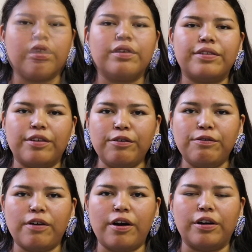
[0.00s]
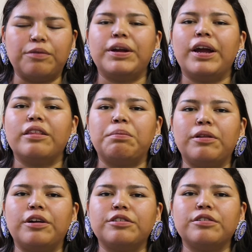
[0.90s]
So far, we had the
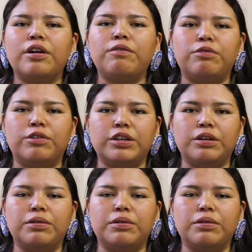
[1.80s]
pleasure of working